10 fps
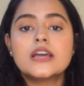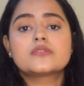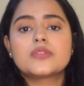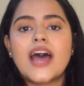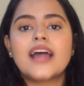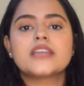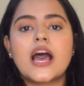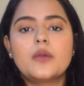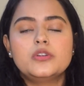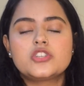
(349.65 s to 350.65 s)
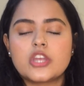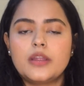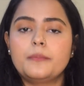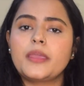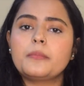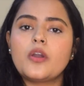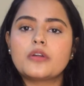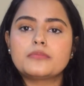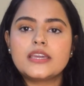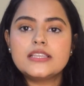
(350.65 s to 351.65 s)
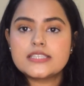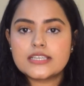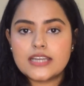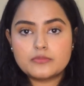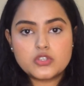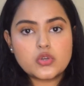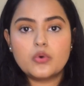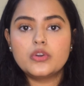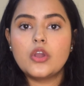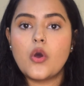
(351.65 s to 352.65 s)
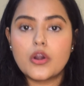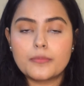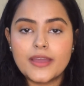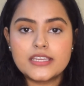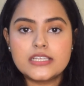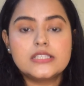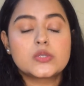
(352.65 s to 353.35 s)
So that I will share maybe on my Instagram story or my reel.